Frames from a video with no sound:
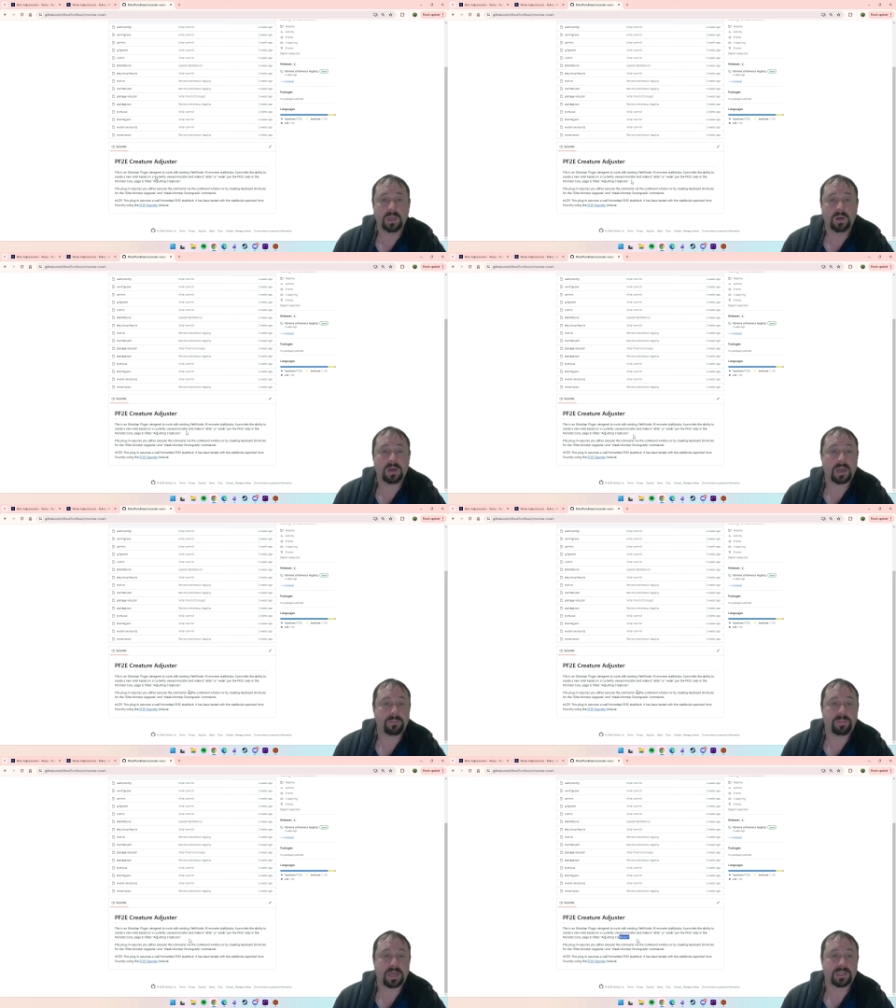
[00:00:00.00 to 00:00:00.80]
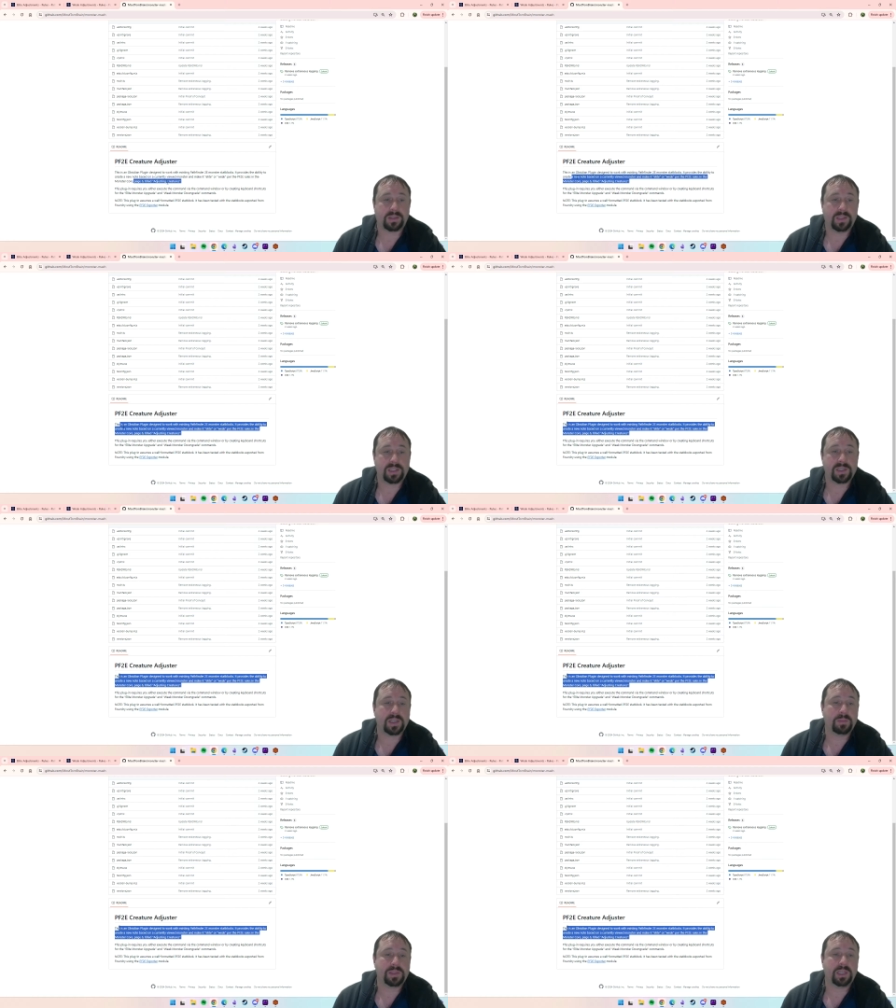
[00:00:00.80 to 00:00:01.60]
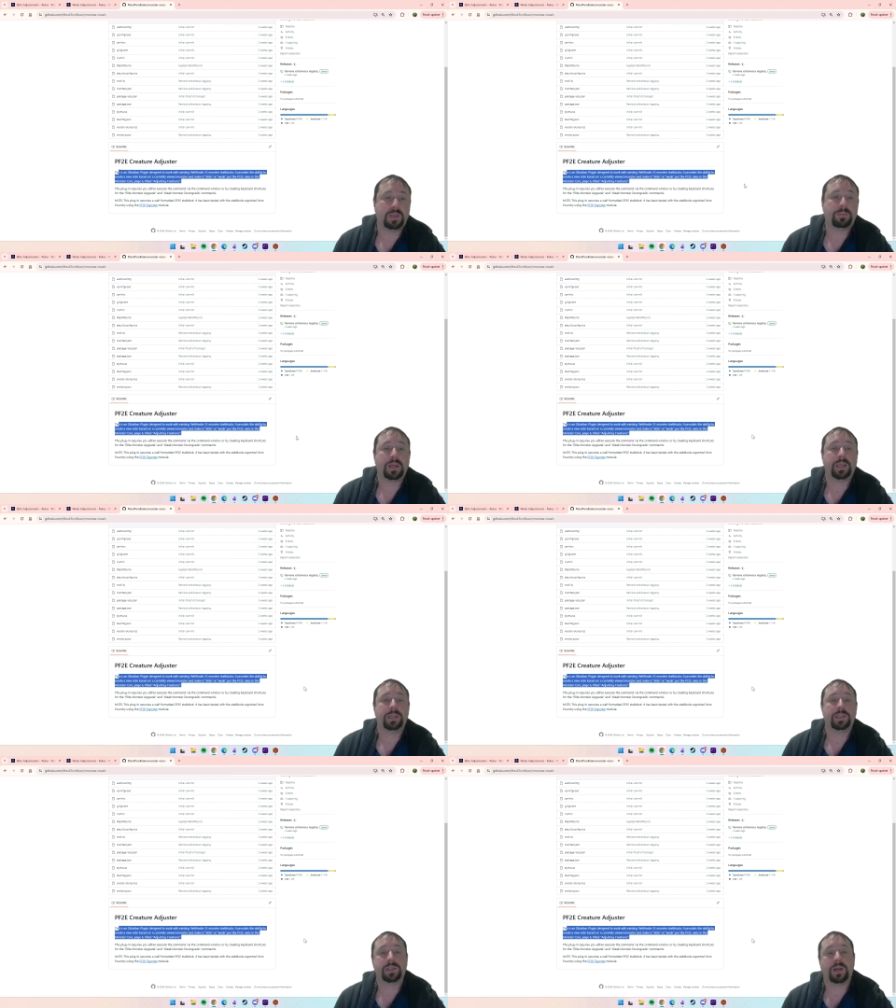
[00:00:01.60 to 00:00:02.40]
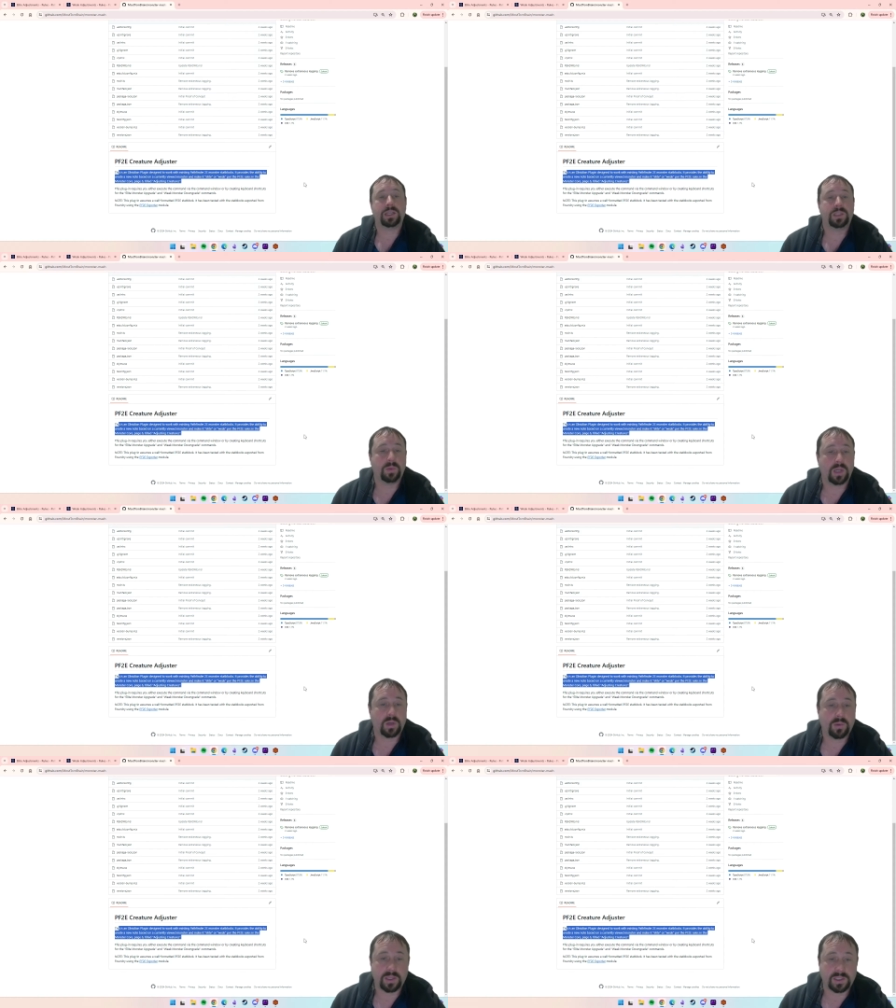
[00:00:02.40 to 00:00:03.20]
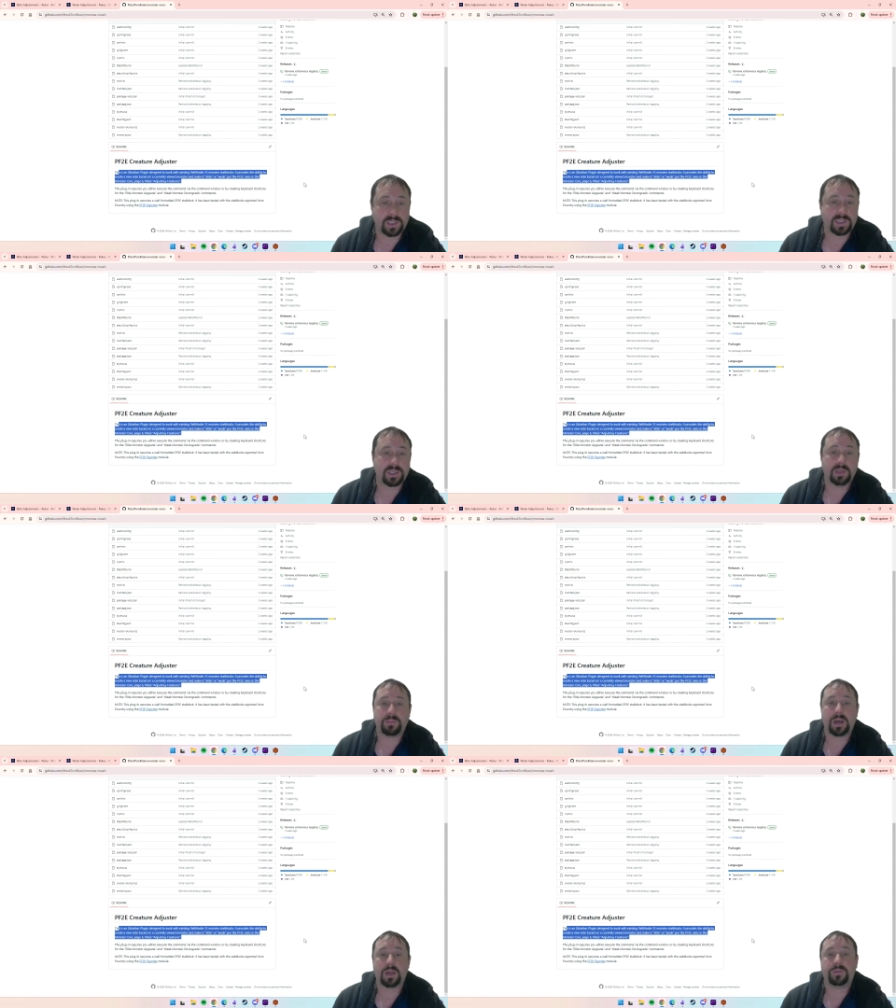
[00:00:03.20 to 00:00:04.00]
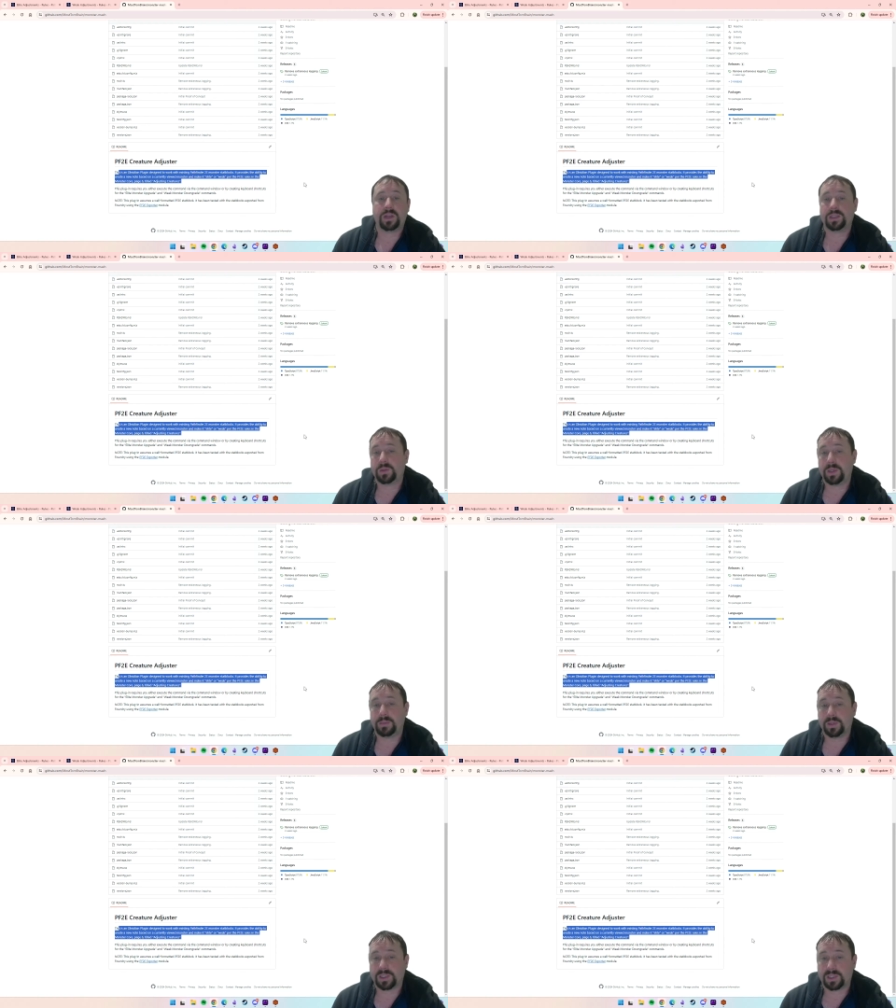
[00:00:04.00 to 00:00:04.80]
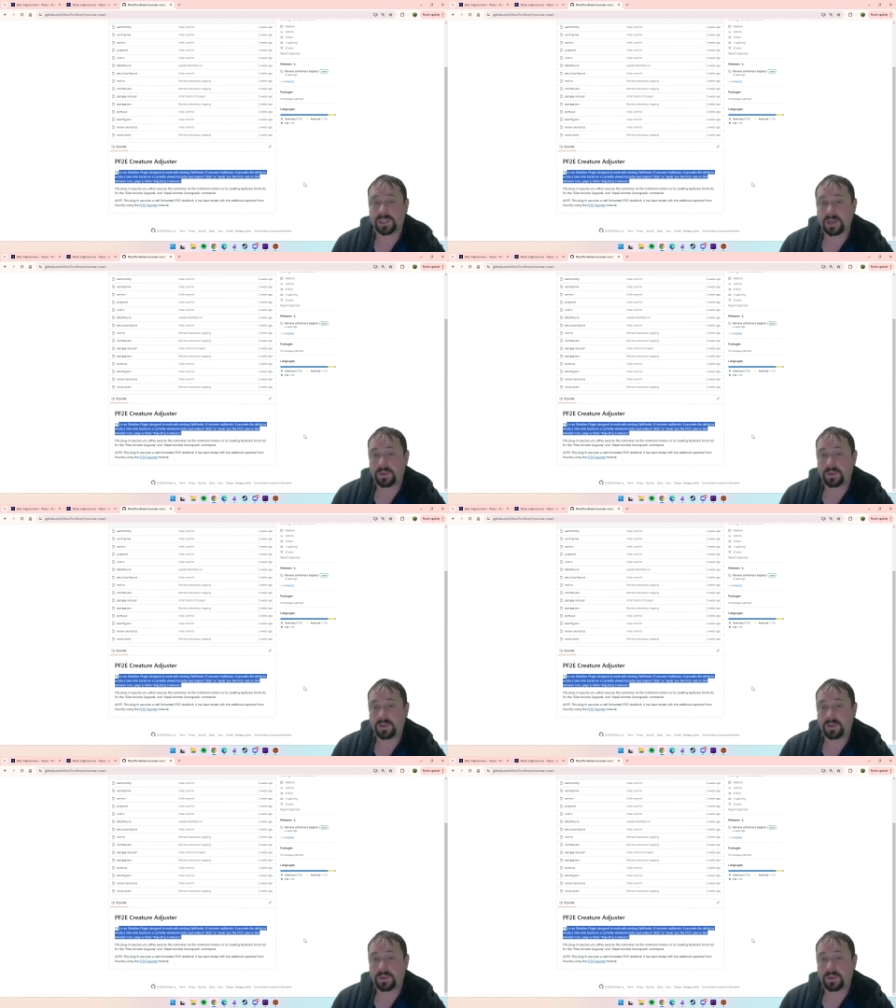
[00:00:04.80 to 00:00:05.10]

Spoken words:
All right, but this is an Obsidian plugin designed to work with existing Pathfinder 2e monster stat